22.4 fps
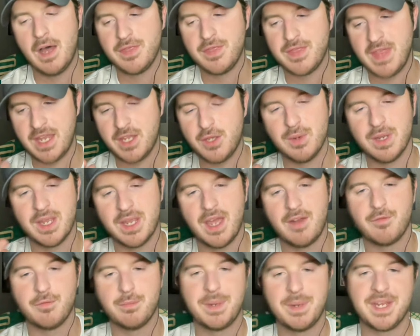Thank you
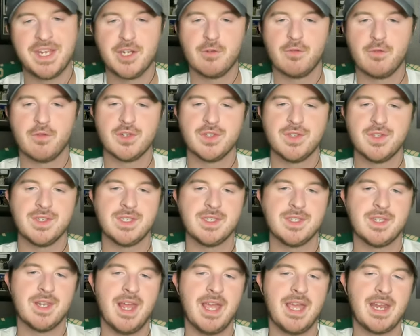again for making it your first
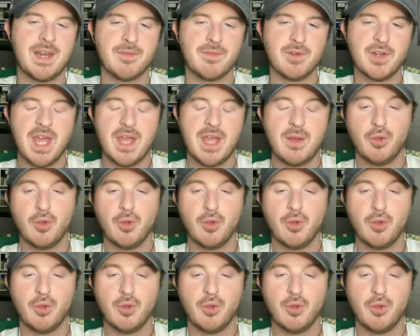listen today and every day.